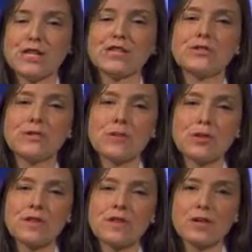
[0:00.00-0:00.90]
to
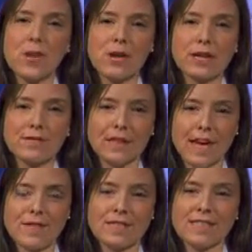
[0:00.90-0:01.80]
improve their quality of
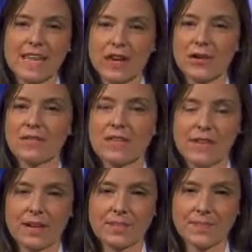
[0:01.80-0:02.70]
life and standard of living.